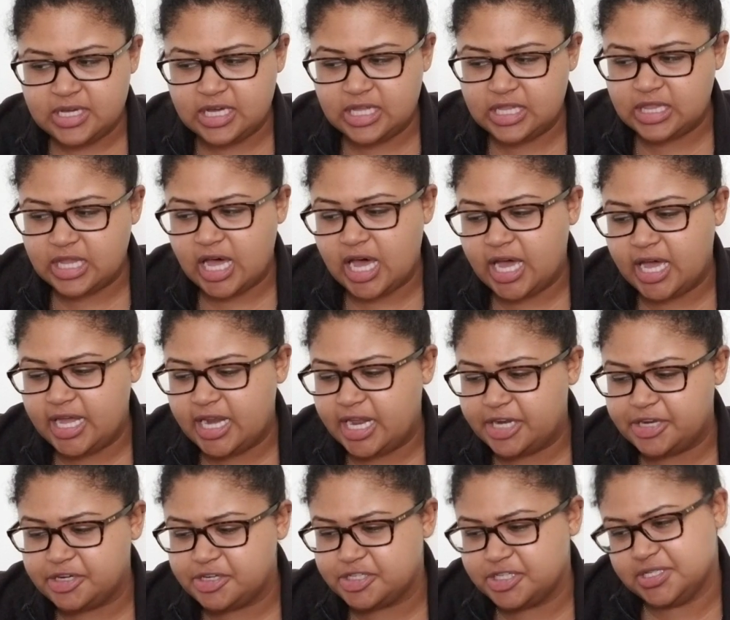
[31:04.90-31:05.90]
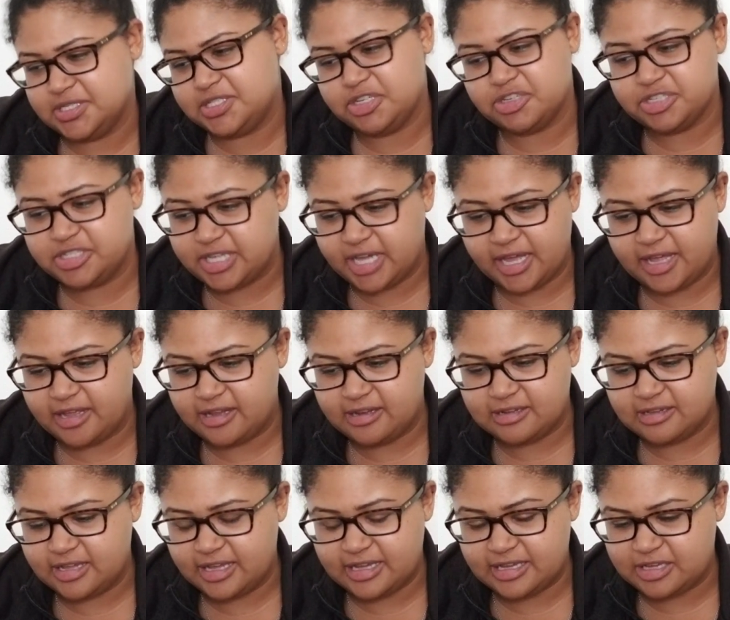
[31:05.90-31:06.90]
a lot and you're just you're
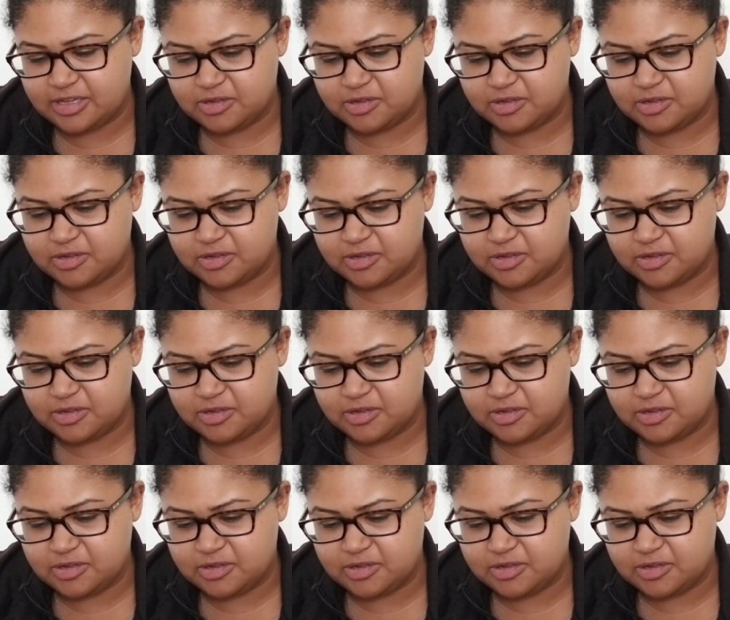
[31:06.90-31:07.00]
done like